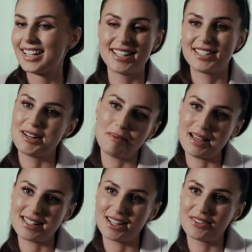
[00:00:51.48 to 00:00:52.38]
it's an
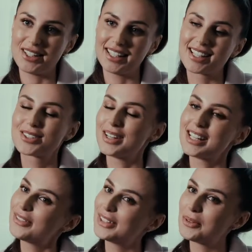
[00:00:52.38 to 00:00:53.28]
amazing feeling. So I
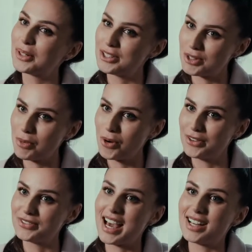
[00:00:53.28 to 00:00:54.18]
definitely want to do more of that.